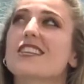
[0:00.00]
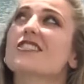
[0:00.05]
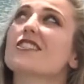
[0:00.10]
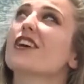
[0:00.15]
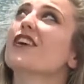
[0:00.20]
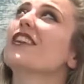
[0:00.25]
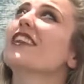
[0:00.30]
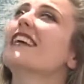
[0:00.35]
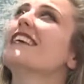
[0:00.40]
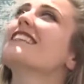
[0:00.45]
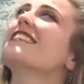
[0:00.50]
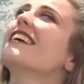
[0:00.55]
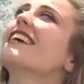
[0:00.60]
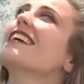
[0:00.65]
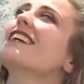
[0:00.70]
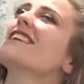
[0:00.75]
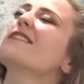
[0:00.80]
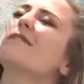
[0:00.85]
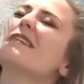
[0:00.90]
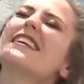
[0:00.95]
So this
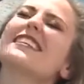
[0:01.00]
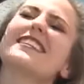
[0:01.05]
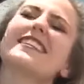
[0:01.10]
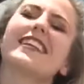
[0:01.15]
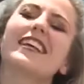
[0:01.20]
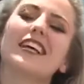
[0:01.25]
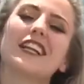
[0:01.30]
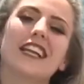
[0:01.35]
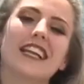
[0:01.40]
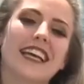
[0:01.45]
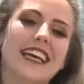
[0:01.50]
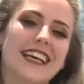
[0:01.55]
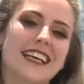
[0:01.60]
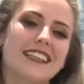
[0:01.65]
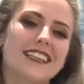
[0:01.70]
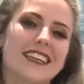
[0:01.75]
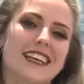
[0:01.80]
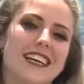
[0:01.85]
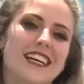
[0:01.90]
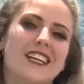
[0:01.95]
here is Miss Lily.
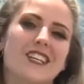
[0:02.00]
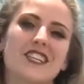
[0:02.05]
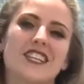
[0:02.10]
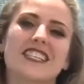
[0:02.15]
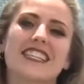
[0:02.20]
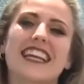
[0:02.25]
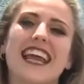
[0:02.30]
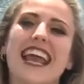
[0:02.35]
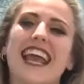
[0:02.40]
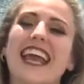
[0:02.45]
She's an